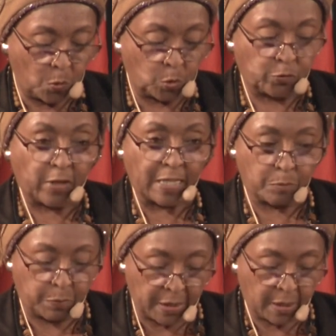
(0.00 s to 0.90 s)
would
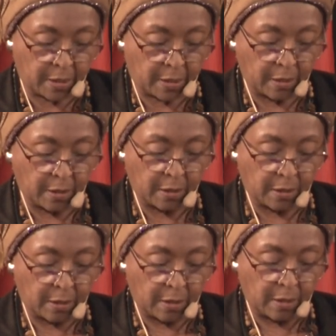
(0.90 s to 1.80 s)
find peace,
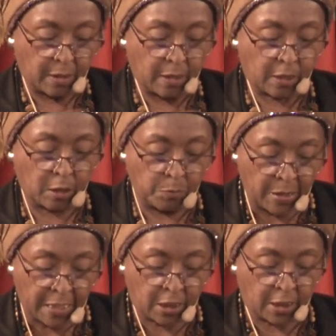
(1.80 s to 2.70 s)

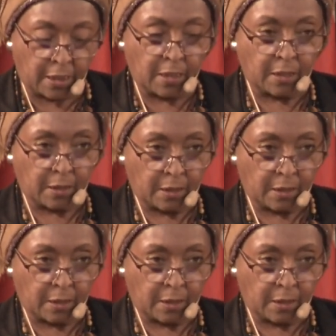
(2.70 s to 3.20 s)
stability,